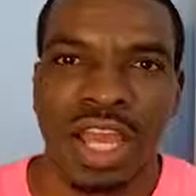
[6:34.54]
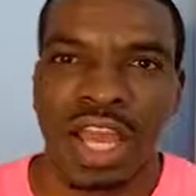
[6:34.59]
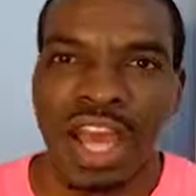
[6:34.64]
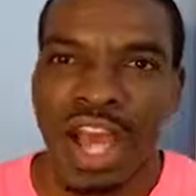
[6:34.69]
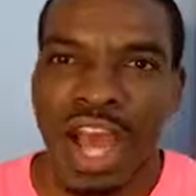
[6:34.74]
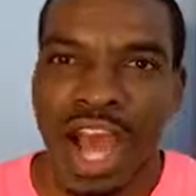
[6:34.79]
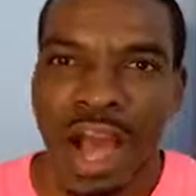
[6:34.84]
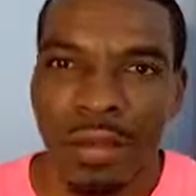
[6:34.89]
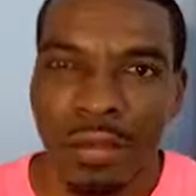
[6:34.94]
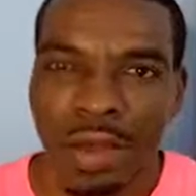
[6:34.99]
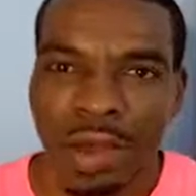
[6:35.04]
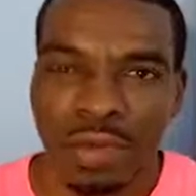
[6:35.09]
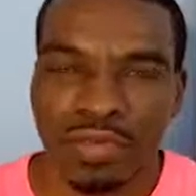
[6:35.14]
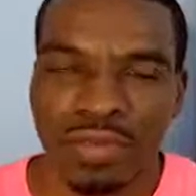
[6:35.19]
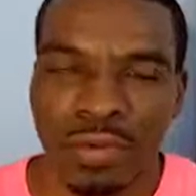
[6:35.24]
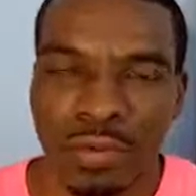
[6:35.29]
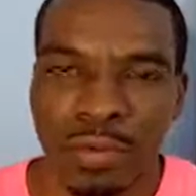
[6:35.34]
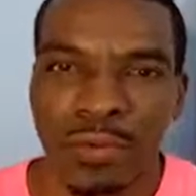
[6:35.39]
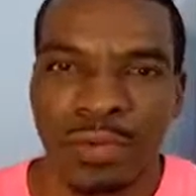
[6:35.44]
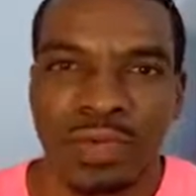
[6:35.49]

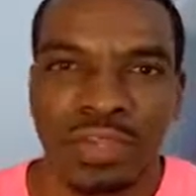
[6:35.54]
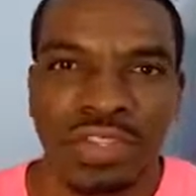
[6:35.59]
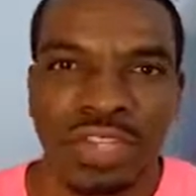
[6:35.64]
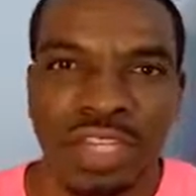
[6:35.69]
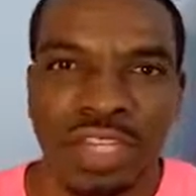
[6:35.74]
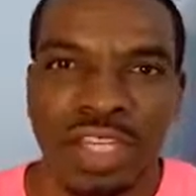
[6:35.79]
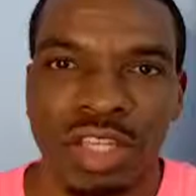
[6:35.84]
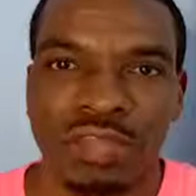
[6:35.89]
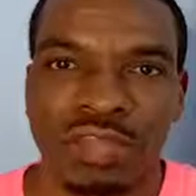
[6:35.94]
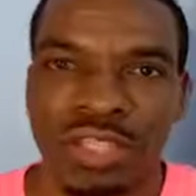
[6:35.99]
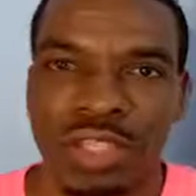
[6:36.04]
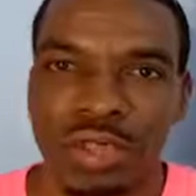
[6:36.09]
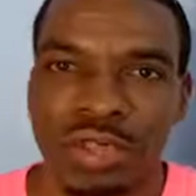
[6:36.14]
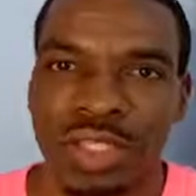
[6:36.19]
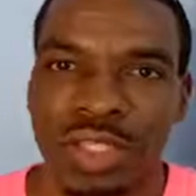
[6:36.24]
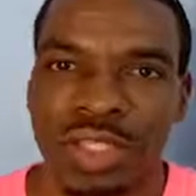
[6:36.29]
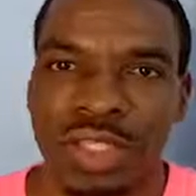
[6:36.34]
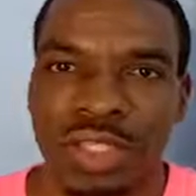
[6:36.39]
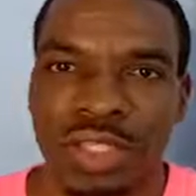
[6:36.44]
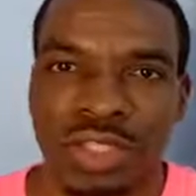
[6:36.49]
However, the individuals
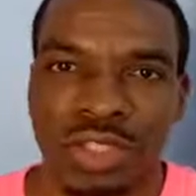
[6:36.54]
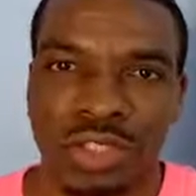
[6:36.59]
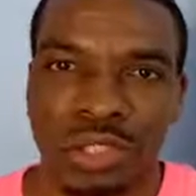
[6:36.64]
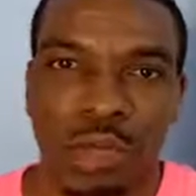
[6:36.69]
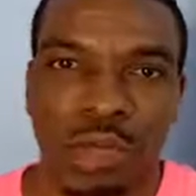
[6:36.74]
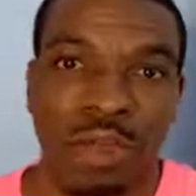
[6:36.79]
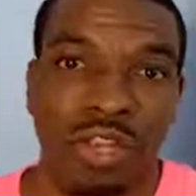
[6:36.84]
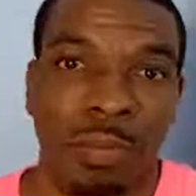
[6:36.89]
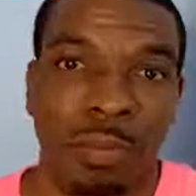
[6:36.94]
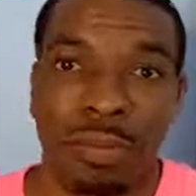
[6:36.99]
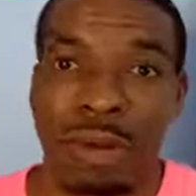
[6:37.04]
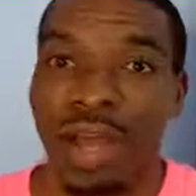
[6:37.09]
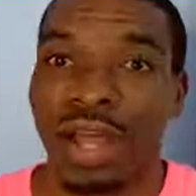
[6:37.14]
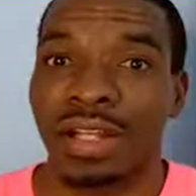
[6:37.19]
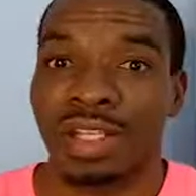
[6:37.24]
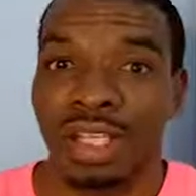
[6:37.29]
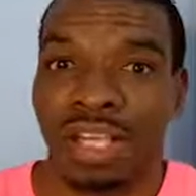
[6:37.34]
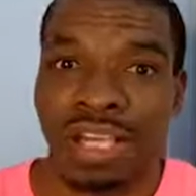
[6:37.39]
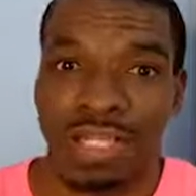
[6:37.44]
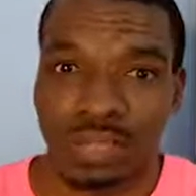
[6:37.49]
that's looking to create a
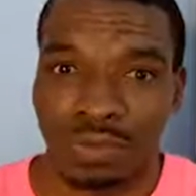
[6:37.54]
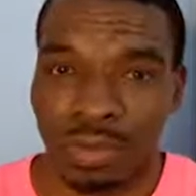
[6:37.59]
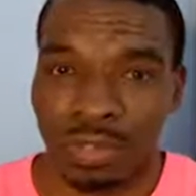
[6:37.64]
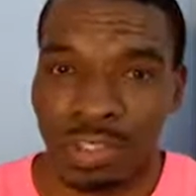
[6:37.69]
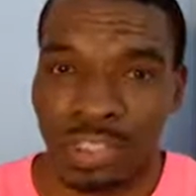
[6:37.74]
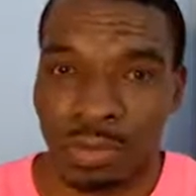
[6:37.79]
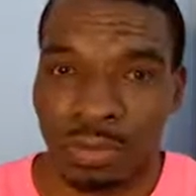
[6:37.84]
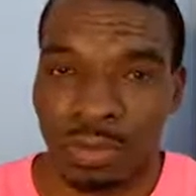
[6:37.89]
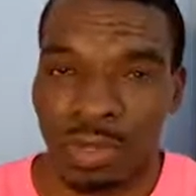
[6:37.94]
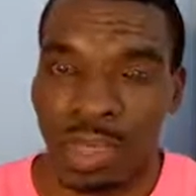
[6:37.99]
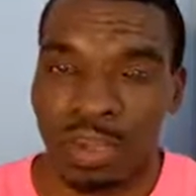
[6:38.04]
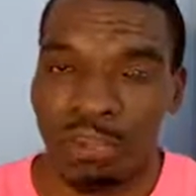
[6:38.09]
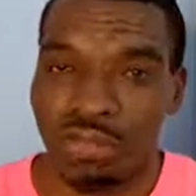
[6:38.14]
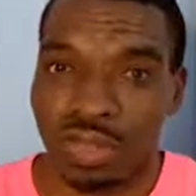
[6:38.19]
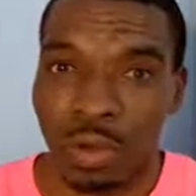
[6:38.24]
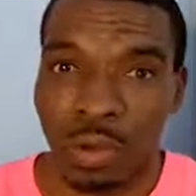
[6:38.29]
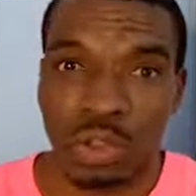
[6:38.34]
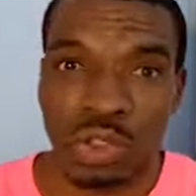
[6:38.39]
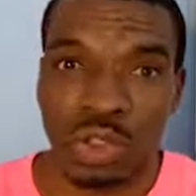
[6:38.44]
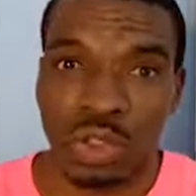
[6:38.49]
podcast, for example, if
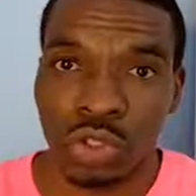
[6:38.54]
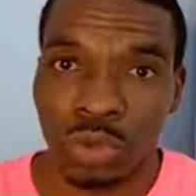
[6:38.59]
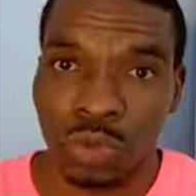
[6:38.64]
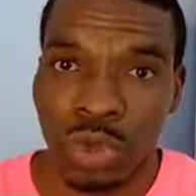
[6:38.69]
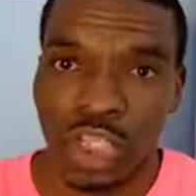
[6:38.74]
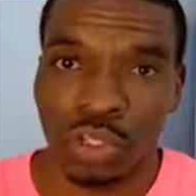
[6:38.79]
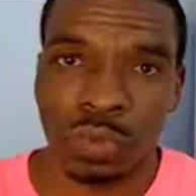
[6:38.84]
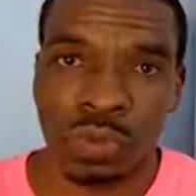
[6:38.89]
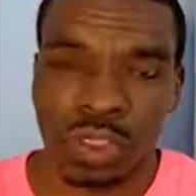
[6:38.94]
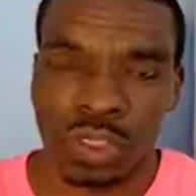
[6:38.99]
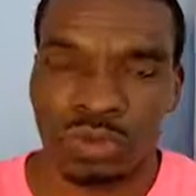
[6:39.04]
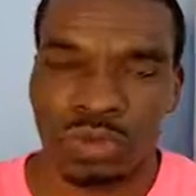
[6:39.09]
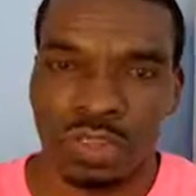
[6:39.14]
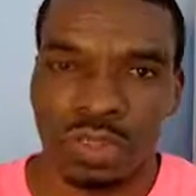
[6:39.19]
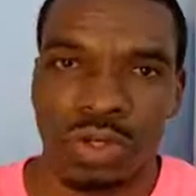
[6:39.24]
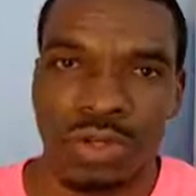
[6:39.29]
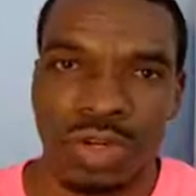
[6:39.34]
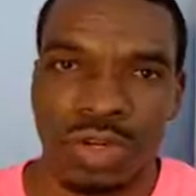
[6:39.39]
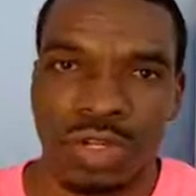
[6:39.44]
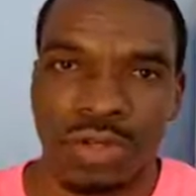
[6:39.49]
those are your right specific
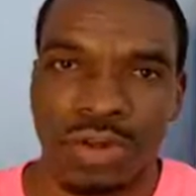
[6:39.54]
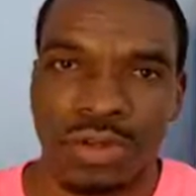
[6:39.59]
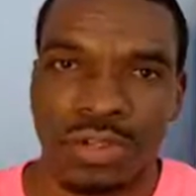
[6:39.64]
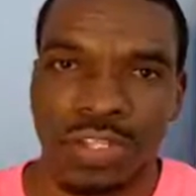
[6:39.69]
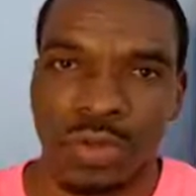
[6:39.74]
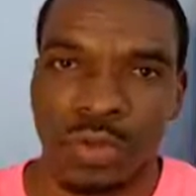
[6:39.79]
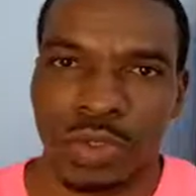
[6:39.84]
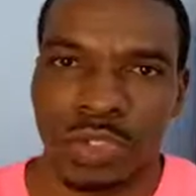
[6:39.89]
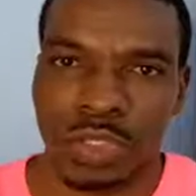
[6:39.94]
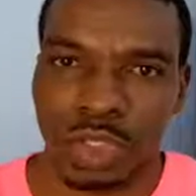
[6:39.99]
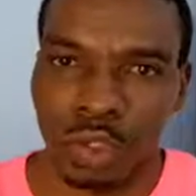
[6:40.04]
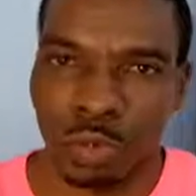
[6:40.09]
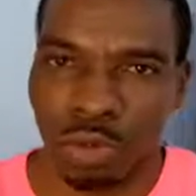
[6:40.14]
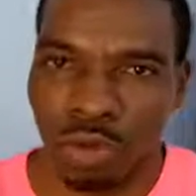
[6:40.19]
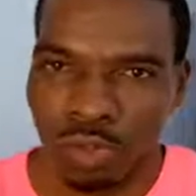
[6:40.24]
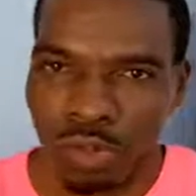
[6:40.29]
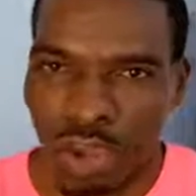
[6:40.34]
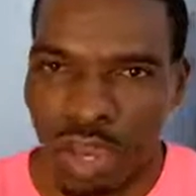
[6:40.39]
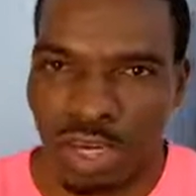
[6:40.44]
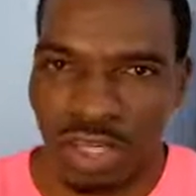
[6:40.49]
target audience because you're
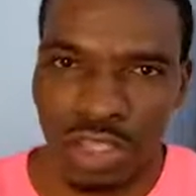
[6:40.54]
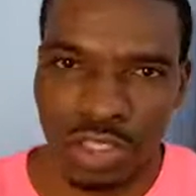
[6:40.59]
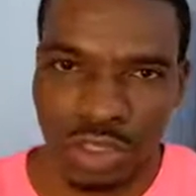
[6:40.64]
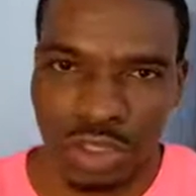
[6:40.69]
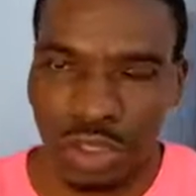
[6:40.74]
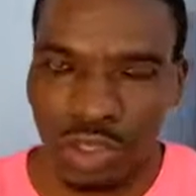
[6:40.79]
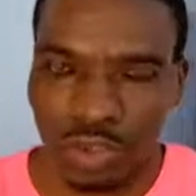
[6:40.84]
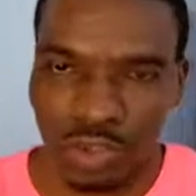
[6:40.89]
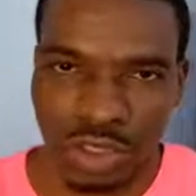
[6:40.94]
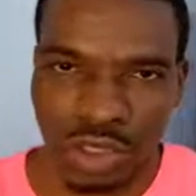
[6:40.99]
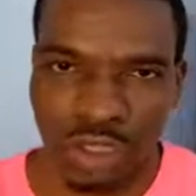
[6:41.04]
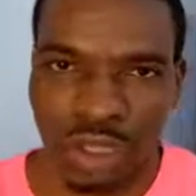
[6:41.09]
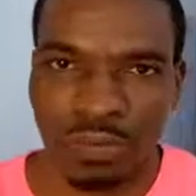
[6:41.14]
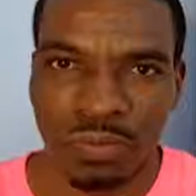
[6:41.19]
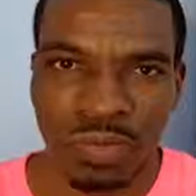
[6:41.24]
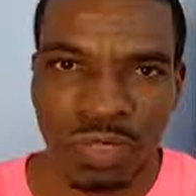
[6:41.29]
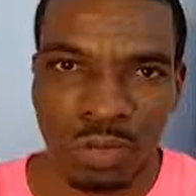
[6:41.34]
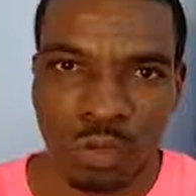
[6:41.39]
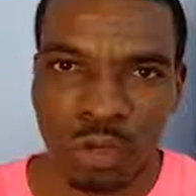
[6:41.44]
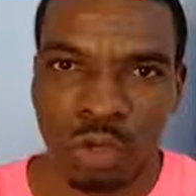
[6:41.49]
providing a solution
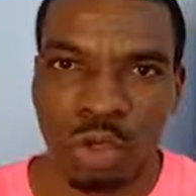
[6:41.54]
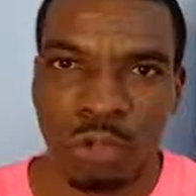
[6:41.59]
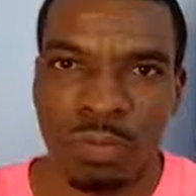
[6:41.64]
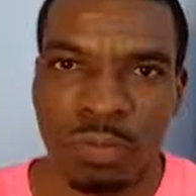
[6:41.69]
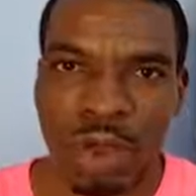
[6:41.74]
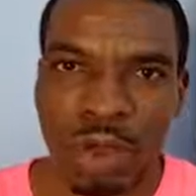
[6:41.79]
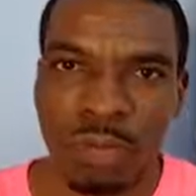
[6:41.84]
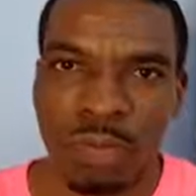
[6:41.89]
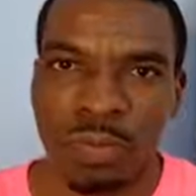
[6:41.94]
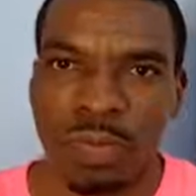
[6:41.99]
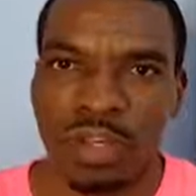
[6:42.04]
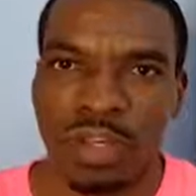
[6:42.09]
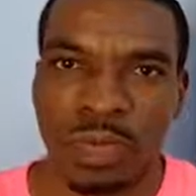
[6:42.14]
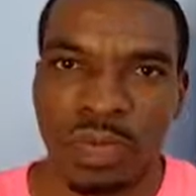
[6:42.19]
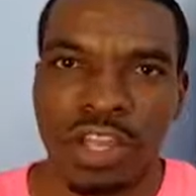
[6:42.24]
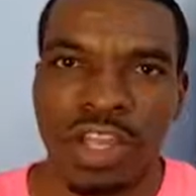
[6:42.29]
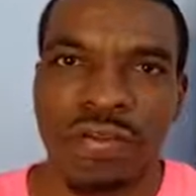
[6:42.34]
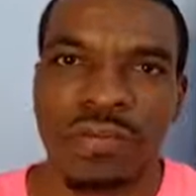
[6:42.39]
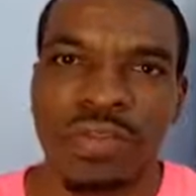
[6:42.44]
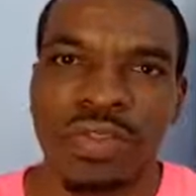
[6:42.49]
to a problem
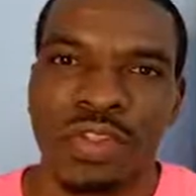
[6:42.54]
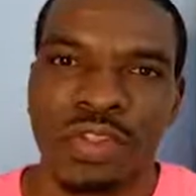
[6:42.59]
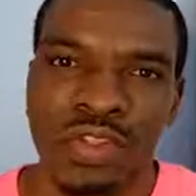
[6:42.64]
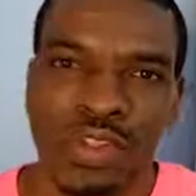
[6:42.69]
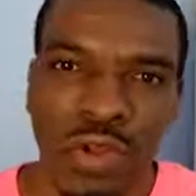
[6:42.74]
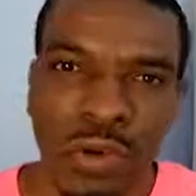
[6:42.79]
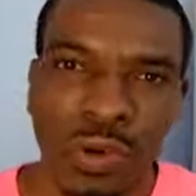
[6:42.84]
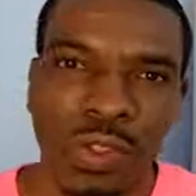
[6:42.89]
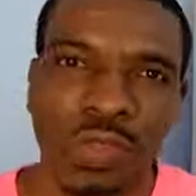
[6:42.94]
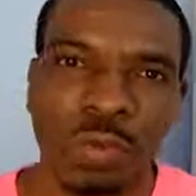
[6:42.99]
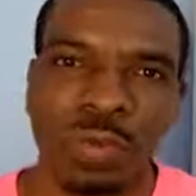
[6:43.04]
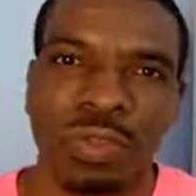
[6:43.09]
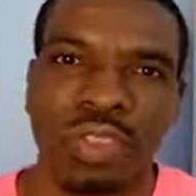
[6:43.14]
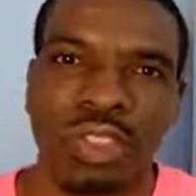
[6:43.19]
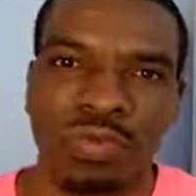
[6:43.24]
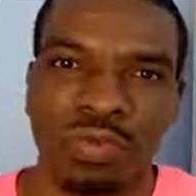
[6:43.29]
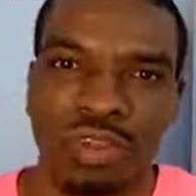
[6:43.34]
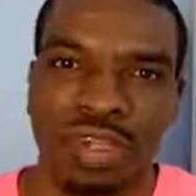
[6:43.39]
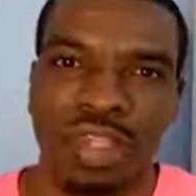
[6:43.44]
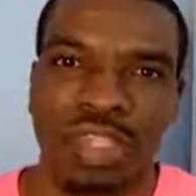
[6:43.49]
anyway, those
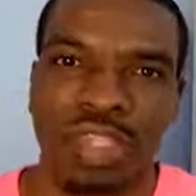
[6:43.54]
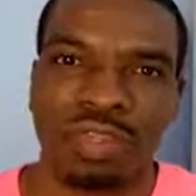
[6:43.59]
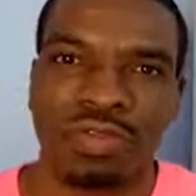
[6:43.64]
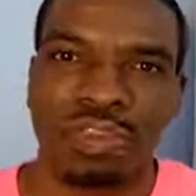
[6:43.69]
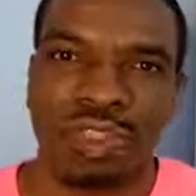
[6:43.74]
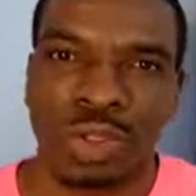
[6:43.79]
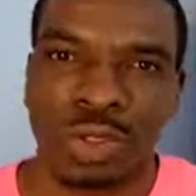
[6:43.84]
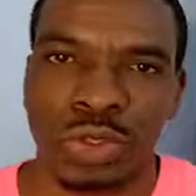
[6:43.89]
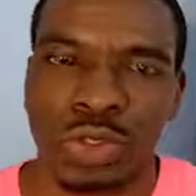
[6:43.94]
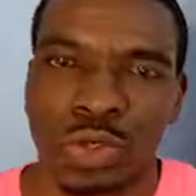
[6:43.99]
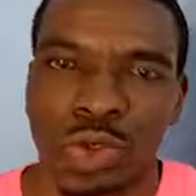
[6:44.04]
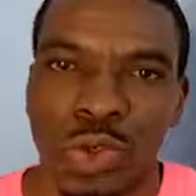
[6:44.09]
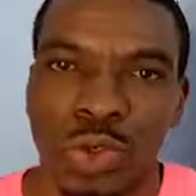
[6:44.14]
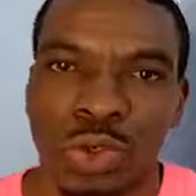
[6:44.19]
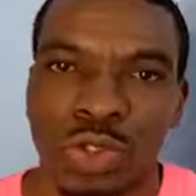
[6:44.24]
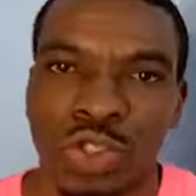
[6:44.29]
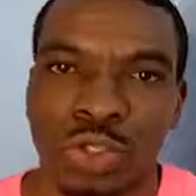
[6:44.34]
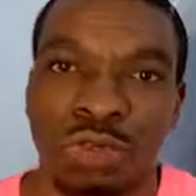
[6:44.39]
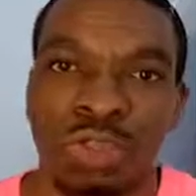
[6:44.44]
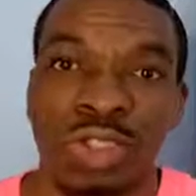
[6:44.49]
specific individuals are
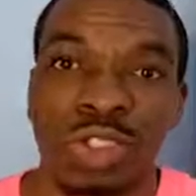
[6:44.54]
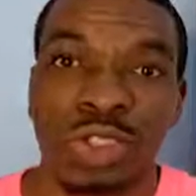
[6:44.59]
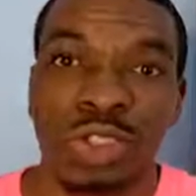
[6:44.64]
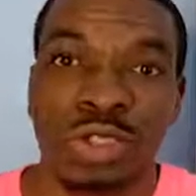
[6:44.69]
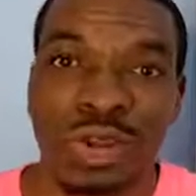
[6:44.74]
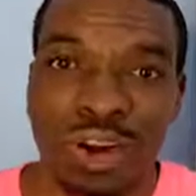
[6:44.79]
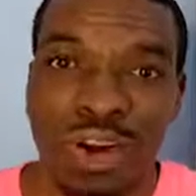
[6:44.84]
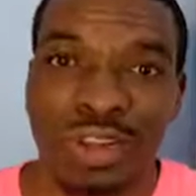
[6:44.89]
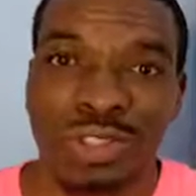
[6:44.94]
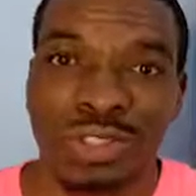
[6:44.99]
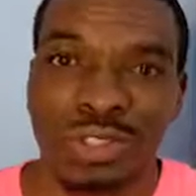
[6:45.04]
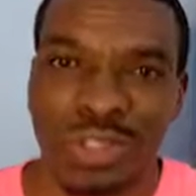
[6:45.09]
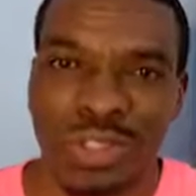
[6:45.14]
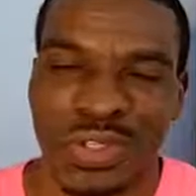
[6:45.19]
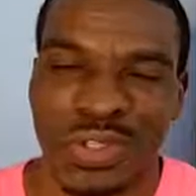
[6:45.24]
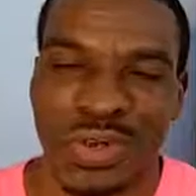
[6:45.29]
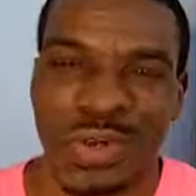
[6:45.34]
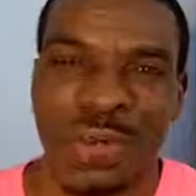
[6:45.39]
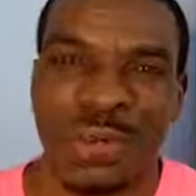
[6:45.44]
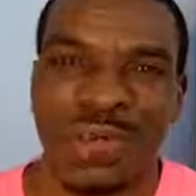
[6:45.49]
going to be drawn to
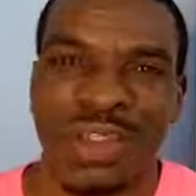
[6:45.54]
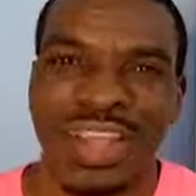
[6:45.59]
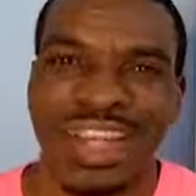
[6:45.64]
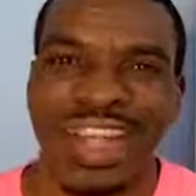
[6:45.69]
you,